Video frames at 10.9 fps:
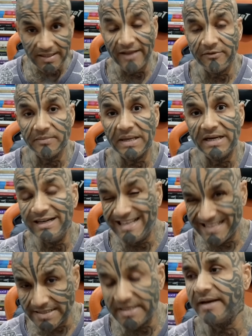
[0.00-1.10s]
women
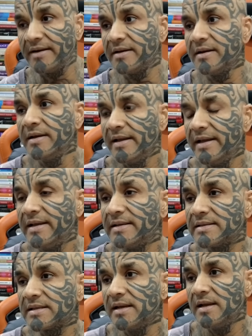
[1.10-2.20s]
distinct
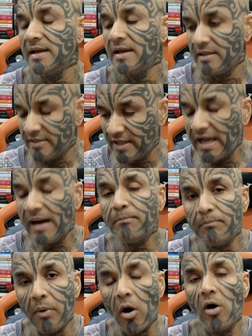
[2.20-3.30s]
is they are
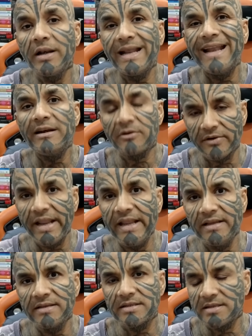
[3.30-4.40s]
born and
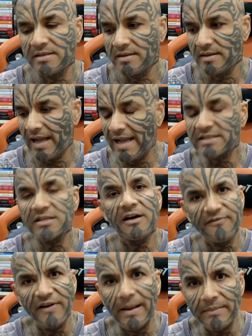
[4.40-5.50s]
raised as a
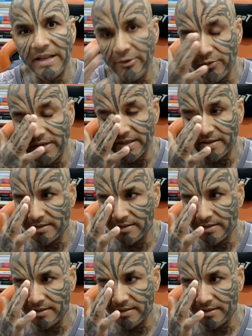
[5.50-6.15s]
family unit.